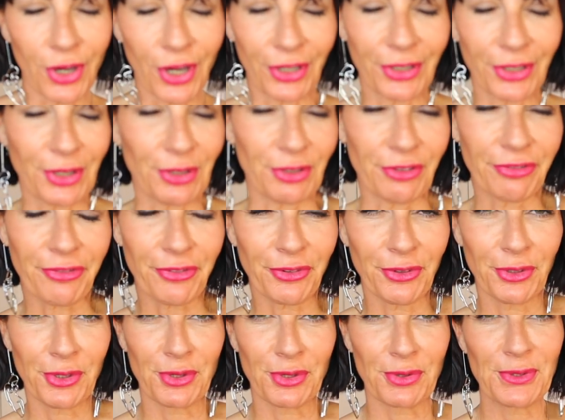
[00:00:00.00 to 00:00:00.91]
can't go
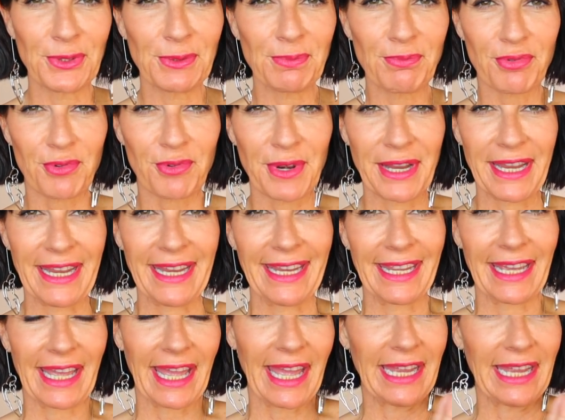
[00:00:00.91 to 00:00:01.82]
through
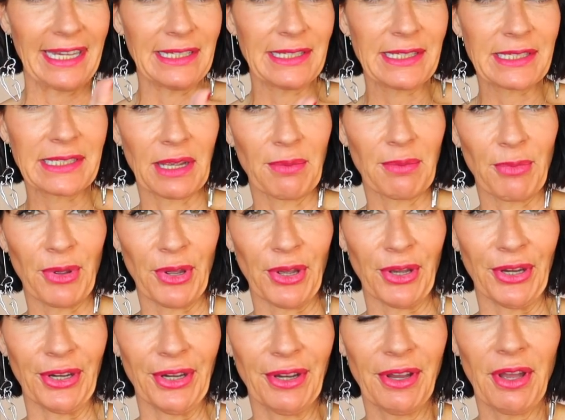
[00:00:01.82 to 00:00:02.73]
spring and
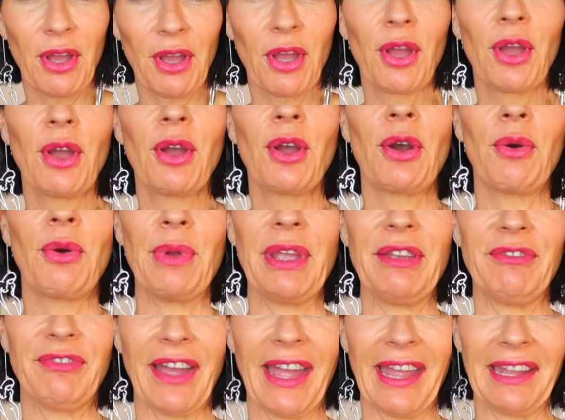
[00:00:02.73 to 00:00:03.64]
summer
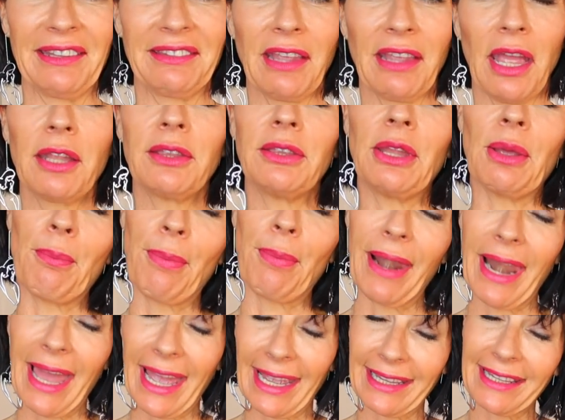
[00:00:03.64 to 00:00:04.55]
without the
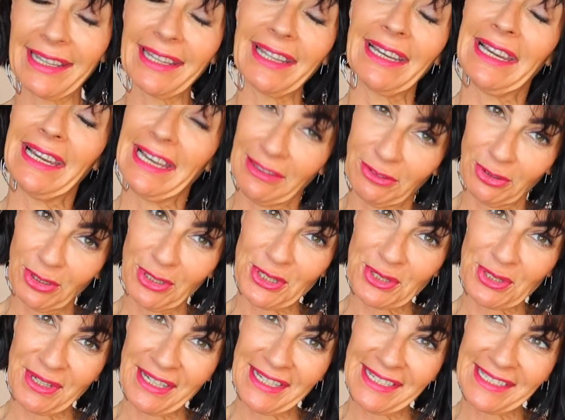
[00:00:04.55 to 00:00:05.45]
black little
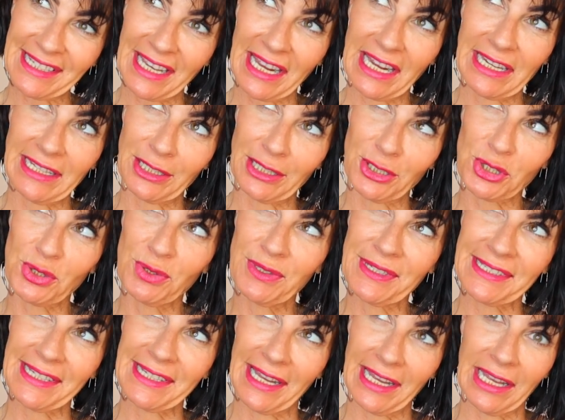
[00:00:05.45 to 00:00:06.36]
dress, and I
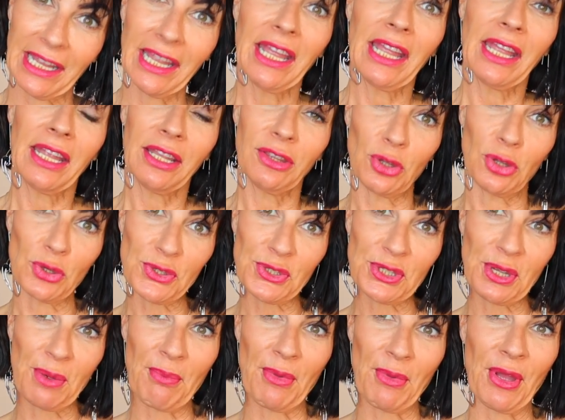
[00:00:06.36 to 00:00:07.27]
should say the
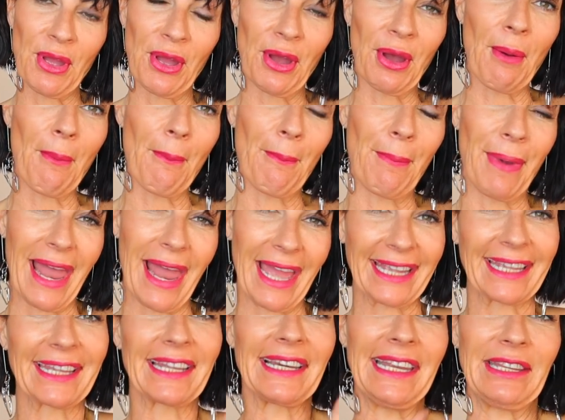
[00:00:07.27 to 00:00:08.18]
summer
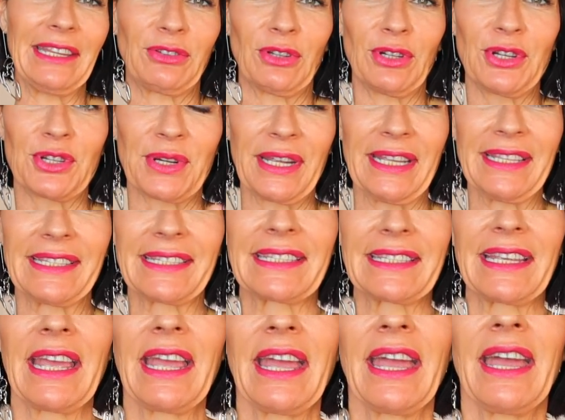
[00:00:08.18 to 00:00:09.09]
black little dress.